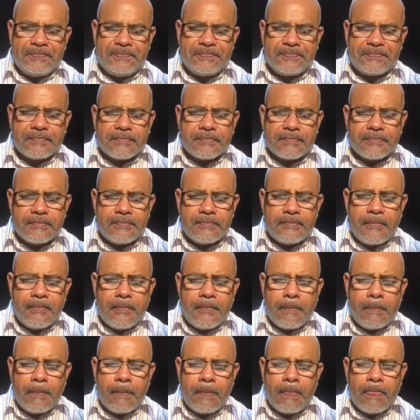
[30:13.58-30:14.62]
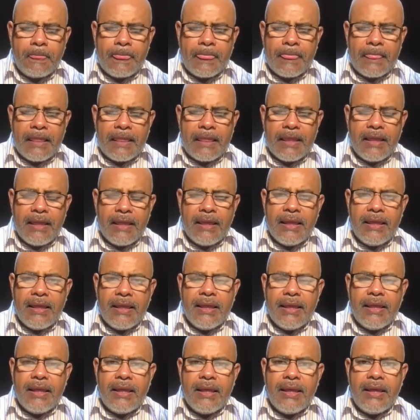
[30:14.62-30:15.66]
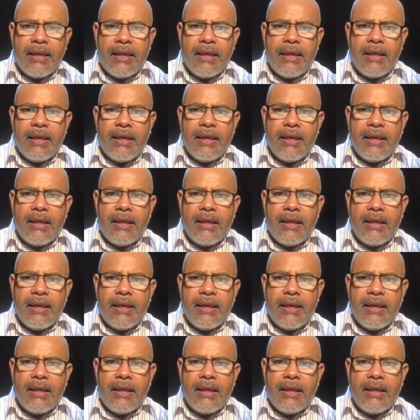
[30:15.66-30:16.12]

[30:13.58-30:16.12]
(no one is talking)